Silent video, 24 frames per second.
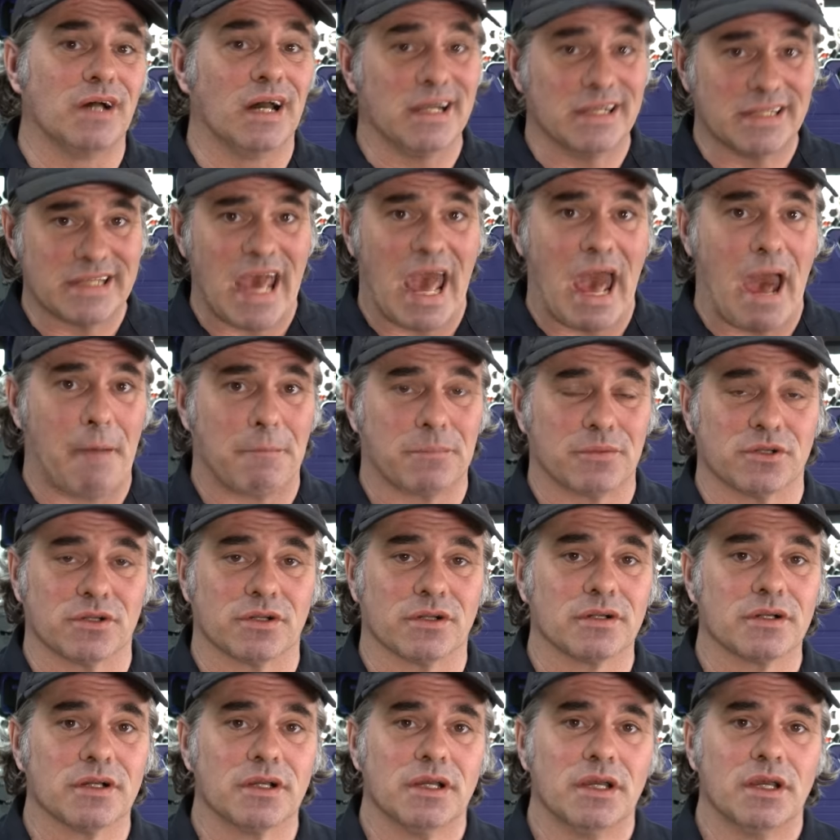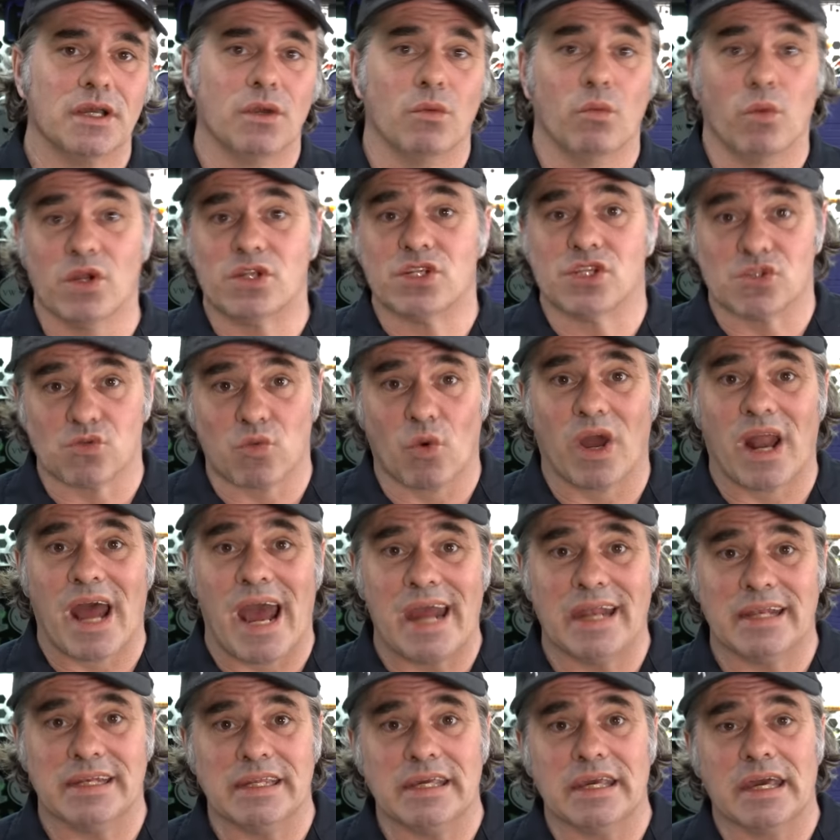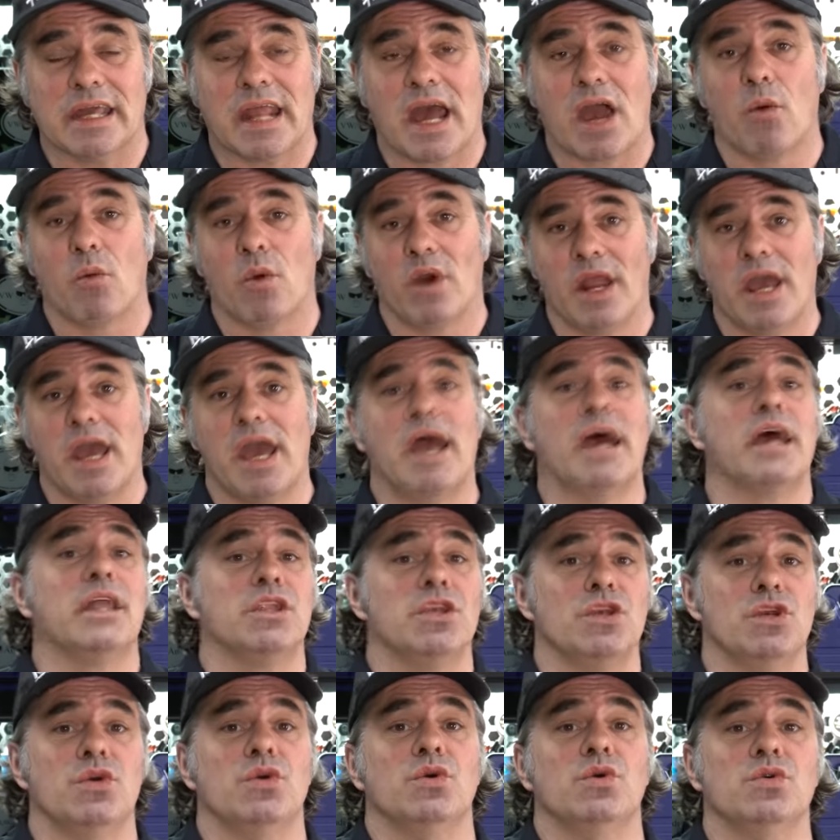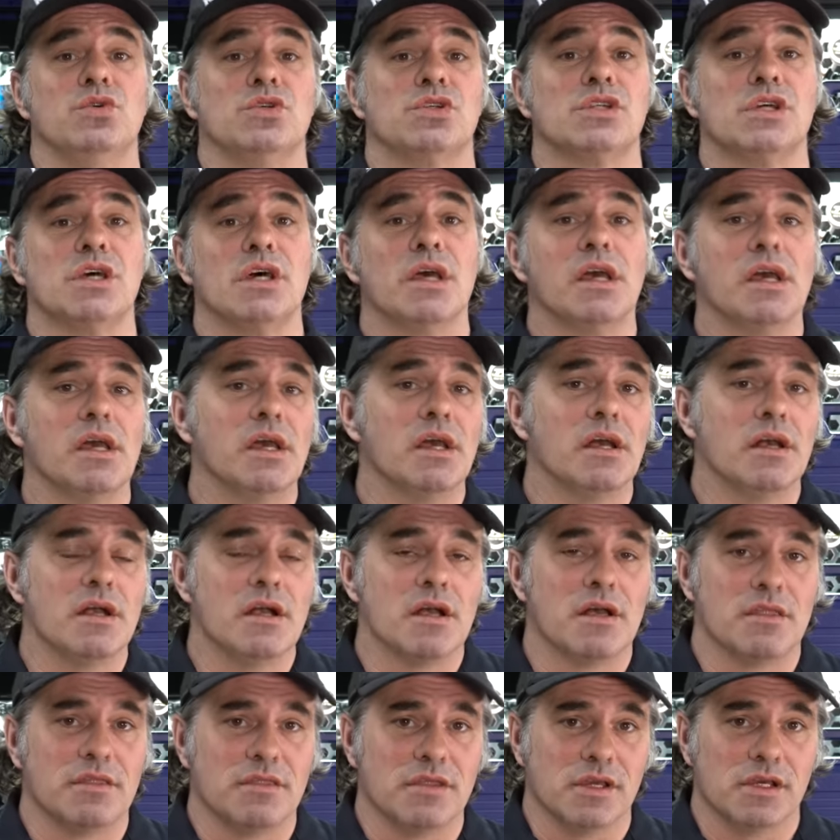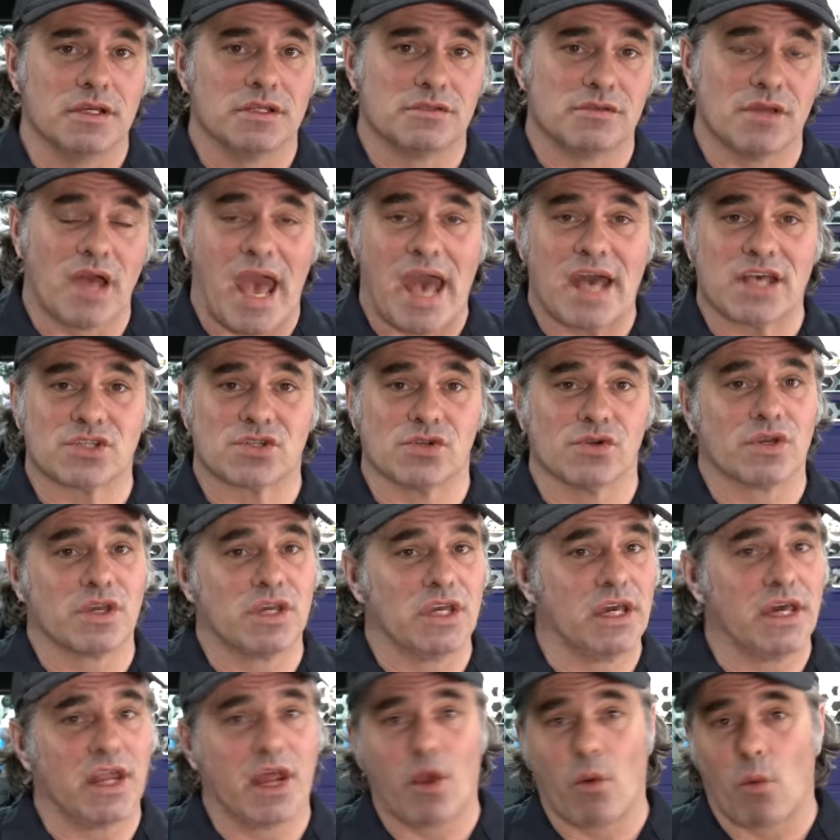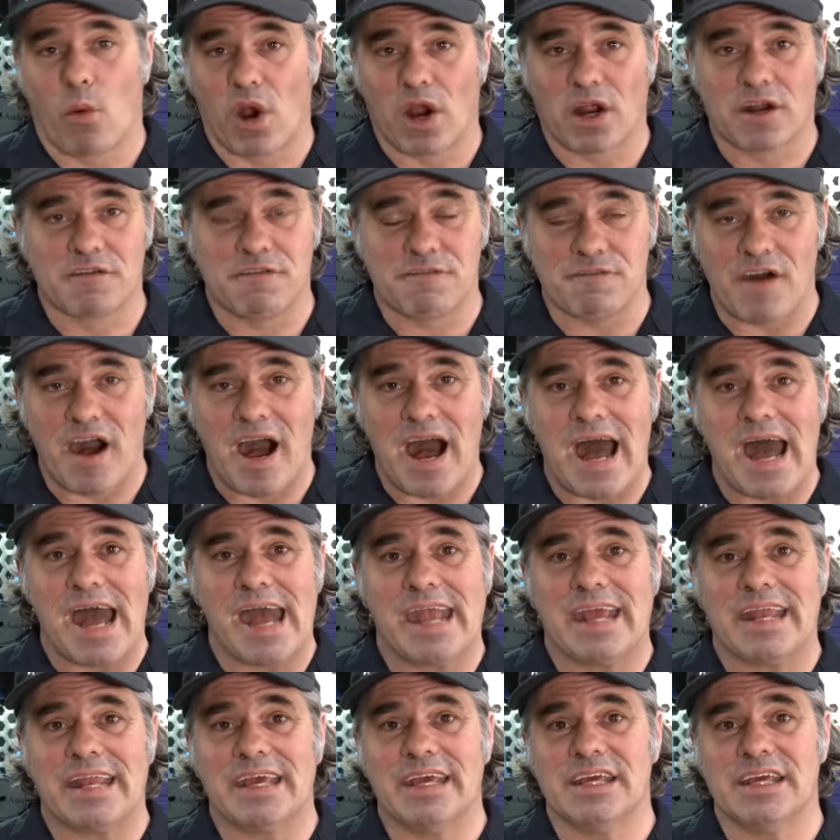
adapter, which is what I did. I went ahead and used the Astro kit. It worked fine.